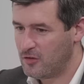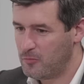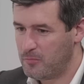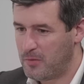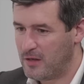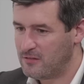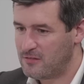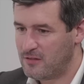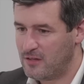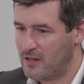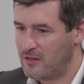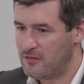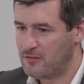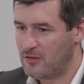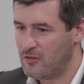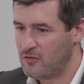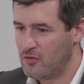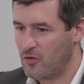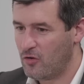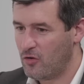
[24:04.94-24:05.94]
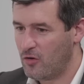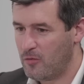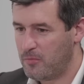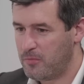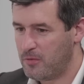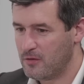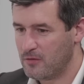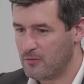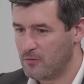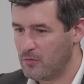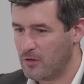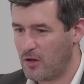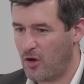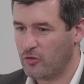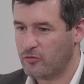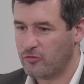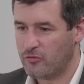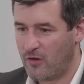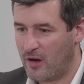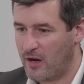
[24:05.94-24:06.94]
do bits in Eastern Europe and
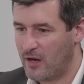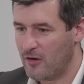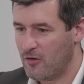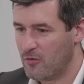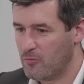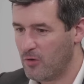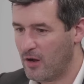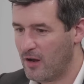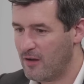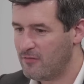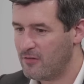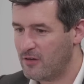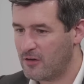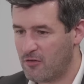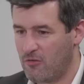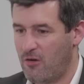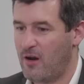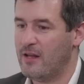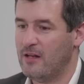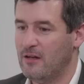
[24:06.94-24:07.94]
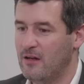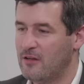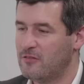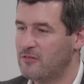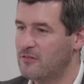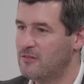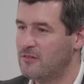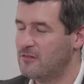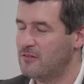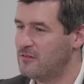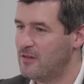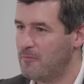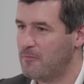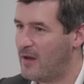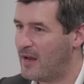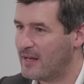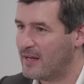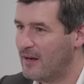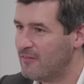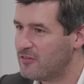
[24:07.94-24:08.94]
Australia and whatever, great, let's just sit
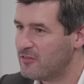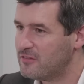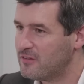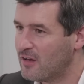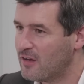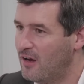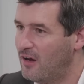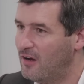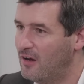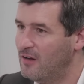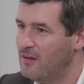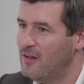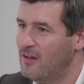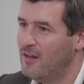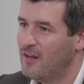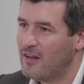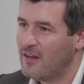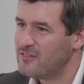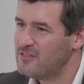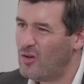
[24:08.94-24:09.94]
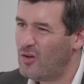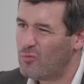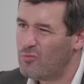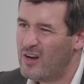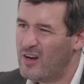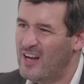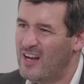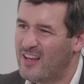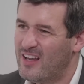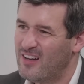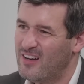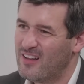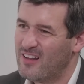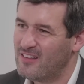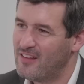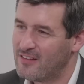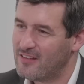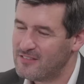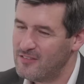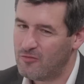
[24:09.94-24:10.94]
back and have a cigar. It's not really gonna
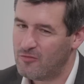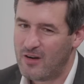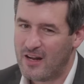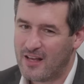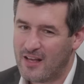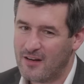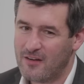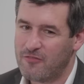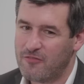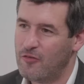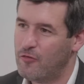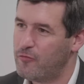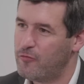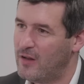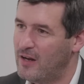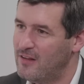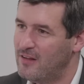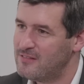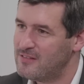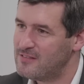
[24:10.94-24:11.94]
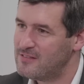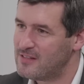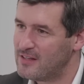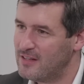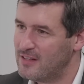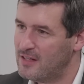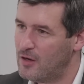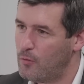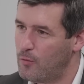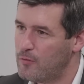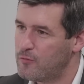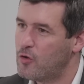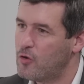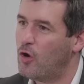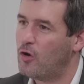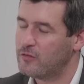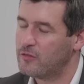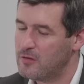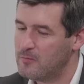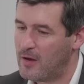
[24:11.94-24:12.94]
fulfill us, is it? You know, we've
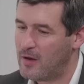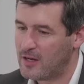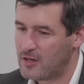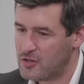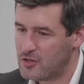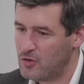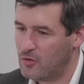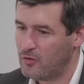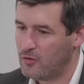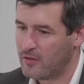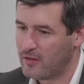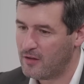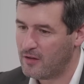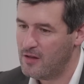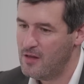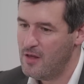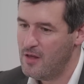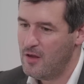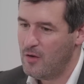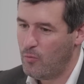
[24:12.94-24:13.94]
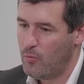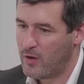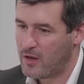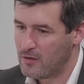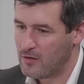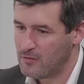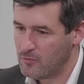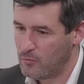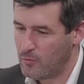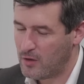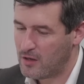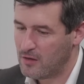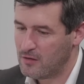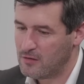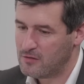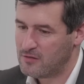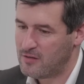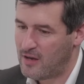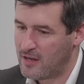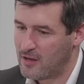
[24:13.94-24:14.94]
got to make sure that we
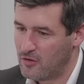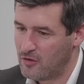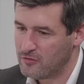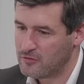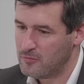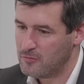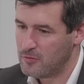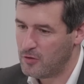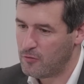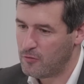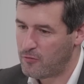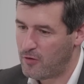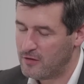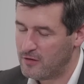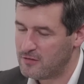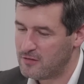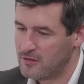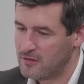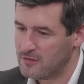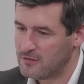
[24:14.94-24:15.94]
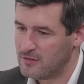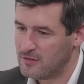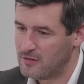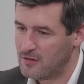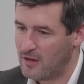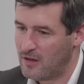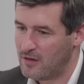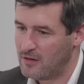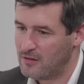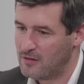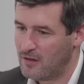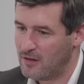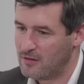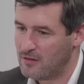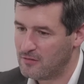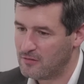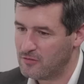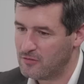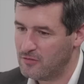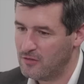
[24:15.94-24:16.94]
can take on some new frontiers and
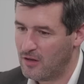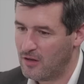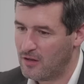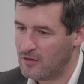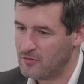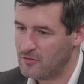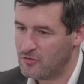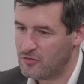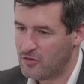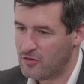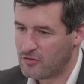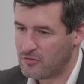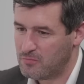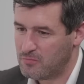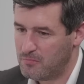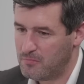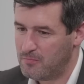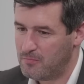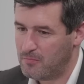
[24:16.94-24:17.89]
just